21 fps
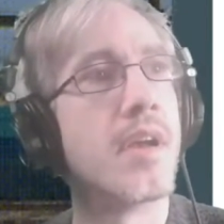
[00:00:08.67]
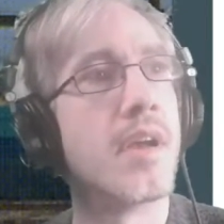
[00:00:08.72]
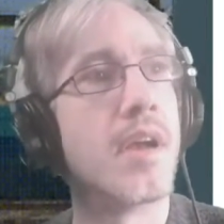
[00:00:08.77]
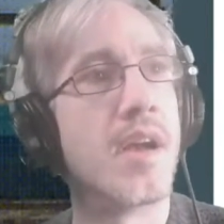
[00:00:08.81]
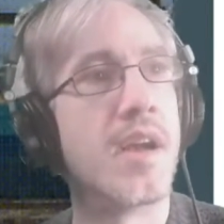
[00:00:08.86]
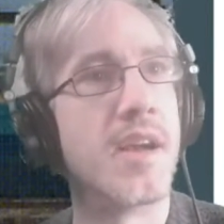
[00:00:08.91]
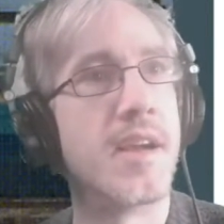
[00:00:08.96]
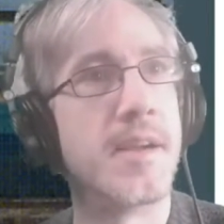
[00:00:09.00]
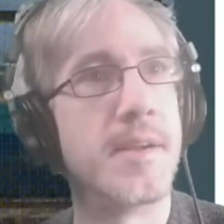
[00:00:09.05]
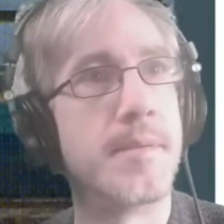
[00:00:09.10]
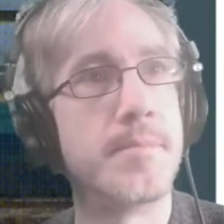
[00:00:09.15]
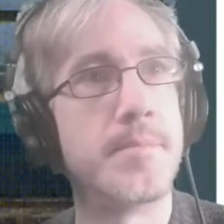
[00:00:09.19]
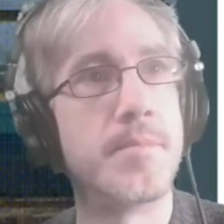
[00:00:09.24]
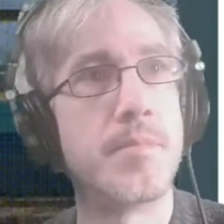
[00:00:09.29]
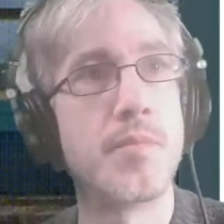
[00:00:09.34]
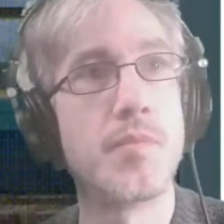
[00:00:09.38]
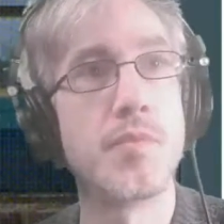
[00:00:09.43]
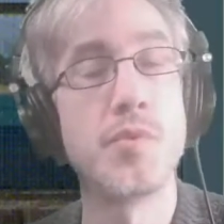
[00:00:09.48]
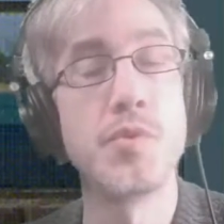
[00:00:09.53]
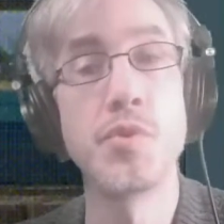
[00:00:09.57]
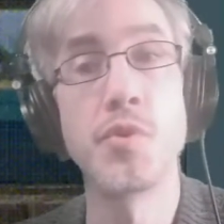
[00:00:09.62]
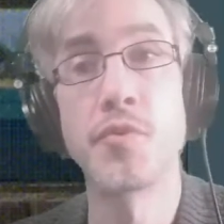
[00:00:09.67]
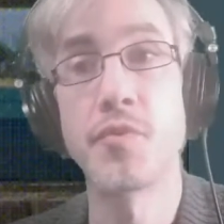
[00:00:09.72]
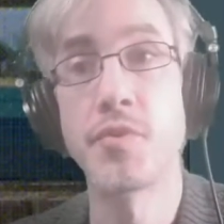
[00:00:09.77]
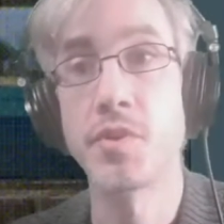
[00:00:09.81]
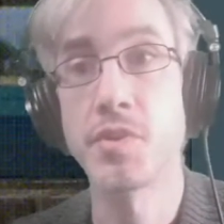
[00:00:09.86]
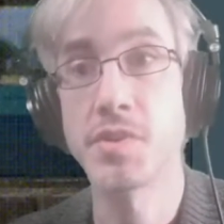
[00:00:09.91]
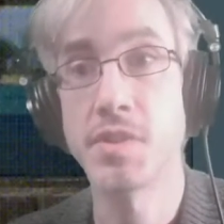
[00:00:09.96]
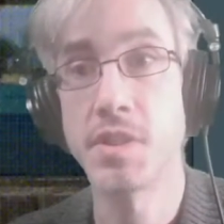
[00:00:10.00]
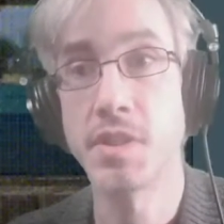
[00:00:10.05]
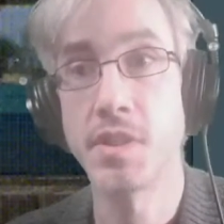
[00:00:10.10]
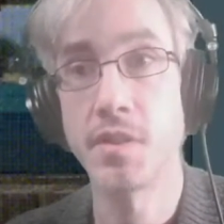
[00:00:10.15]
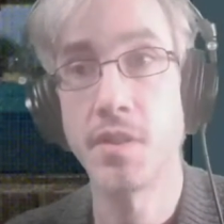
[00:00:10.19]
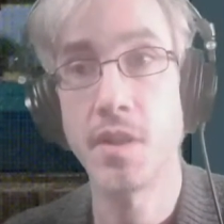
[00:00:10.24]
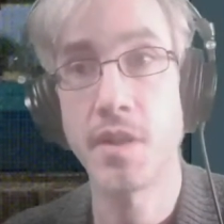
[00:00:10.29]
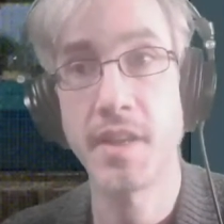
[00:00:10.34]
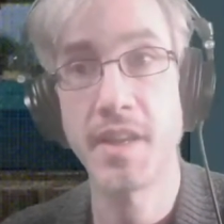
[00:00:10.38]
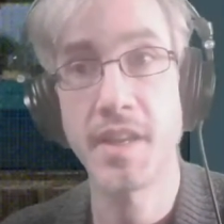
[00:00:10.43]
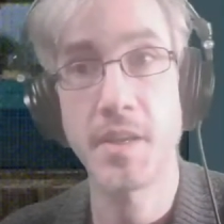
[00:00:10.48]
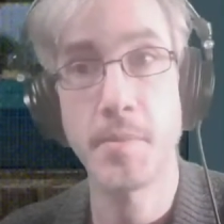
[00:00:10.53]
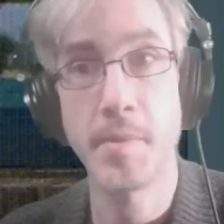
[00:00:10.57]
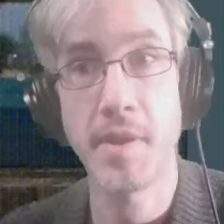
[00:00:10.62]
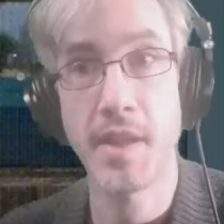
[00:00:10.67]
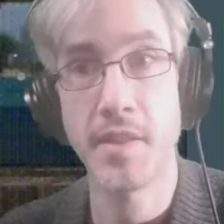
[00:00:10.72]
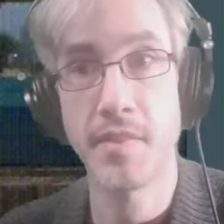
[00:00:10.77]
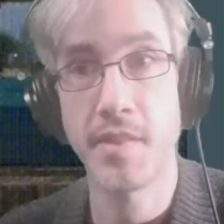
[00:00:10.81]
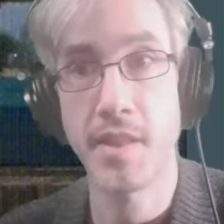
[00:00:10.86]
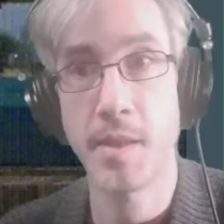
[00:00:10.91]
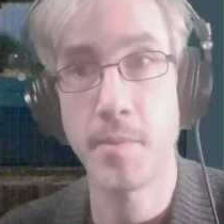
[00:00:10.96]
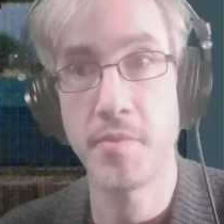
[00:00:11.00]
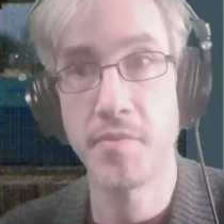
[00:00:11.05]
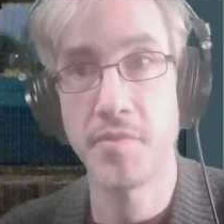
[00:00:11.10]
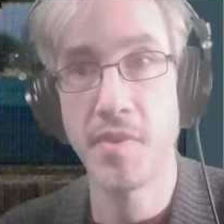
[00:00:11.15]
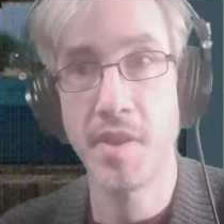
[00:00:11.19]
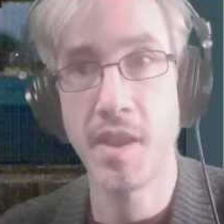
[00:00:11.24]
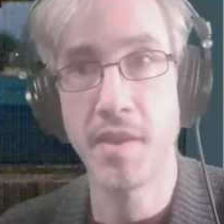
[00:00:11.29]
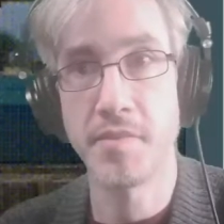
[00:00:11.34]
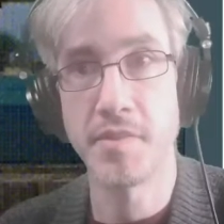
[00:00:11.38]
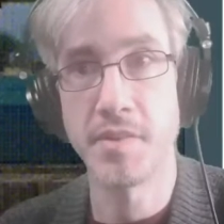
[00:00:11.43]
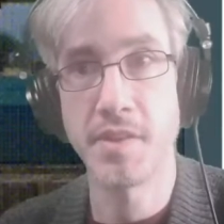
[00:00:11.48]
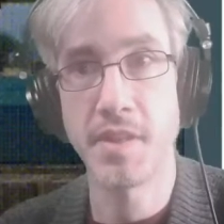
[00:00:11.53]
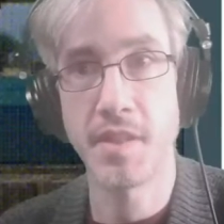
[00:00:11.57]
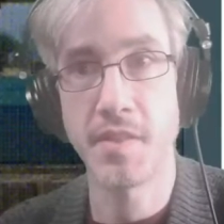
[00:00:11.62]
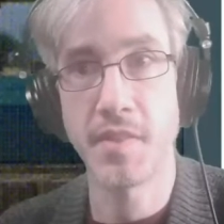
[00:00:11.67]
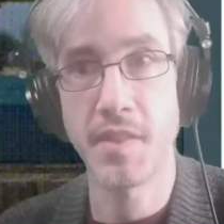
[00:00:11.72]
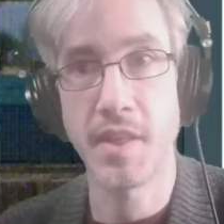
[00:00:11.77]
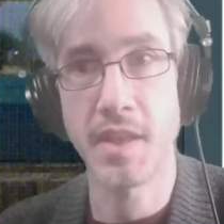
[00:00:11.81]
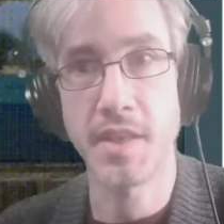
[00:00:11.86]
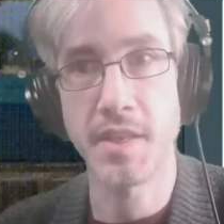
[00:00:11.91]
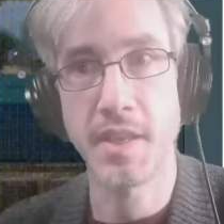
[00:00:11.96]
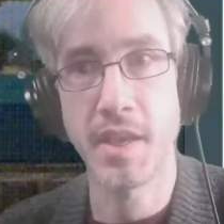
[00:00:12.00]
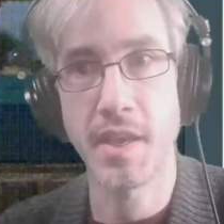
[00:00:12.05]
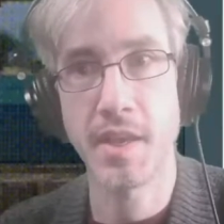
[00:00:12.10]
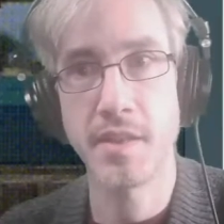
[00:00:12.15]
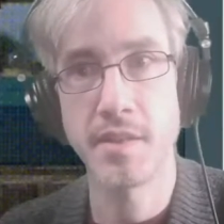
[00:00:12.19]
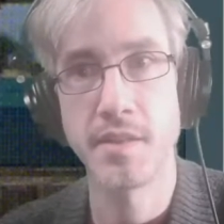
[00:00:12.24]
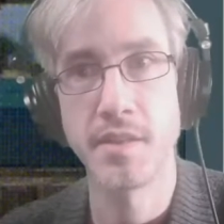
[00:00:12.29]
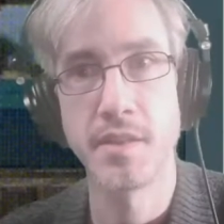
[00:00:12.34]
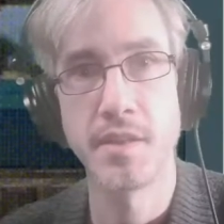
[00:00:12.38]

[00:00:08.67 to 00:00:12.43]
You'll first need to log into BandLab if you haven't done that yet.